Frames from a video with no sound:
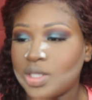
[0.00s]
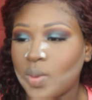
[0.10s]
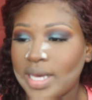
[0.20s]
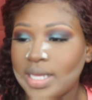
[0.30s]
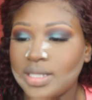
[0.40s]
just
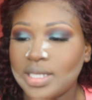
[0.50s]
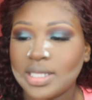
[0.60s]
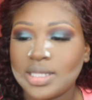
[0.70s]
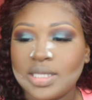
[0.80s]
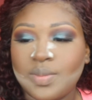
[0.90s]
so I can
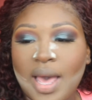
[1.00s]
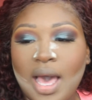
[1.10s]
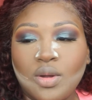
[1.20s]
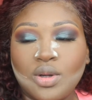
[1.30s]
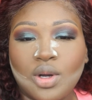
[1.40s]
dust this
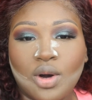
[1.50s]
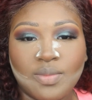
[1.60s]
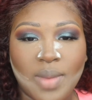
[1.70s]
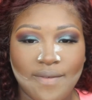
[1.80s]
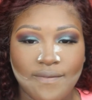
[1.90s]
powder
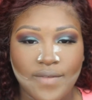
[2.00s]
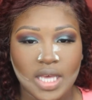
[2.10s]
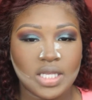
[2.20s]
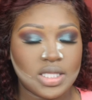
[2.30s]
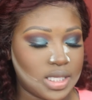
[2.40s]
off my
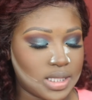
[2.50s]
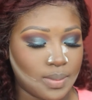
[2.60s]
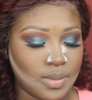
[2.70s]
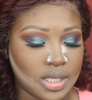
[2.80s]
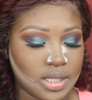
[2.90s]
face because
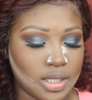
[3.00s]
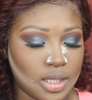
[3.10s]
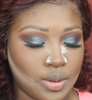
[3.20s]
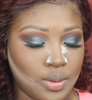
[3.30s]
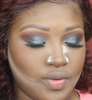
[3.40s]
I'm looking
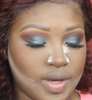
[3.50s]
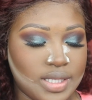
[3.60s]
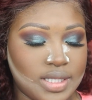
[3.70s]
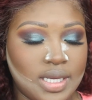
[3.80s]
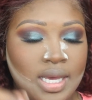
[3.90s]
a little
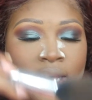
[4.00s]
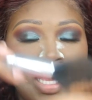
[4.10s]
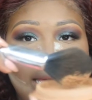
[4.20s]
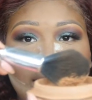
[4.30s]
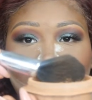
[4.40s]
crazy.
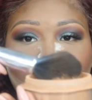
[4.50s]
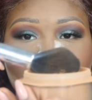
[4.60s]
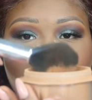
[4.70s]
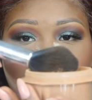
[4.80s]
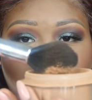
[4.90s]
And I'm gonna
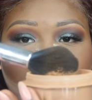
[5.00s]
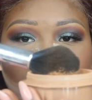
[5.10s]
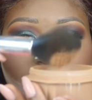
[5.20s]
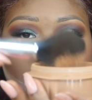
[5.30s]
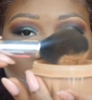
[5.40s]
tap
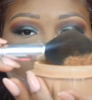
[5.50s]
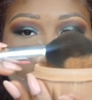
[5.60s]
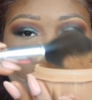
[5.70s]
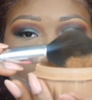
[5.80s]
in there.